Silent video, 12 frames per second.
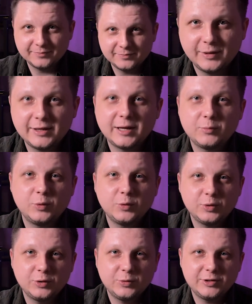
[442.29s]
But that won't
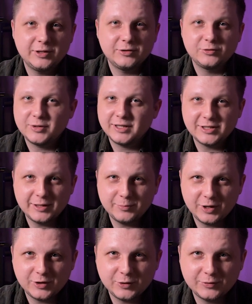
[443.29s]
work with a 3D
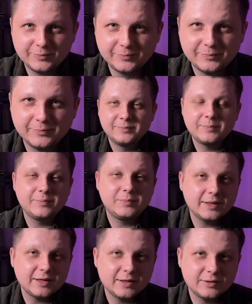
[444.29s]
model.
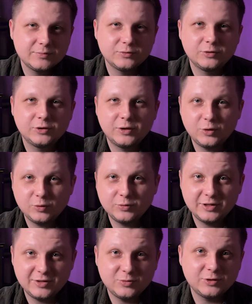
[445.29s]
There, you can
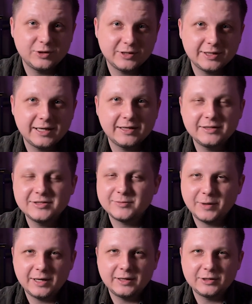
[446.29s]
only really get
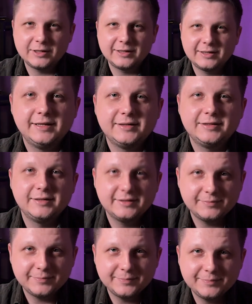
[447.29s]
inspired and that's it.
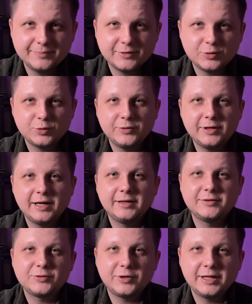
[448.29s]
You will find
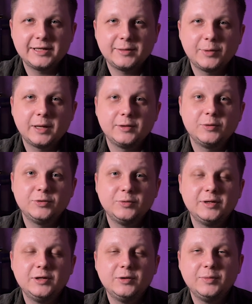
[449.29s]
3D models with
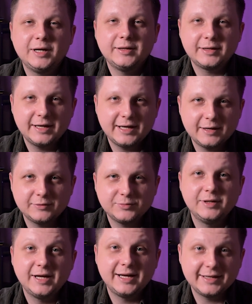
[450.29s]
the correct layout
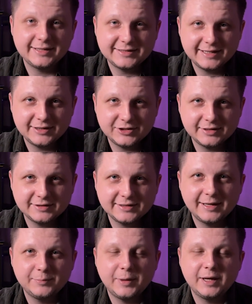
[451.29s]
for any sketches
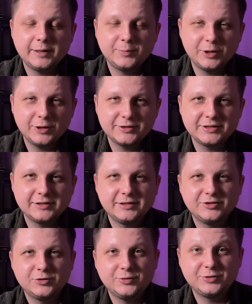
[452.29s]
and body parts in the
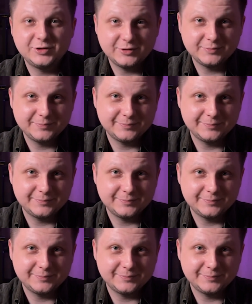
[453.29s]
description.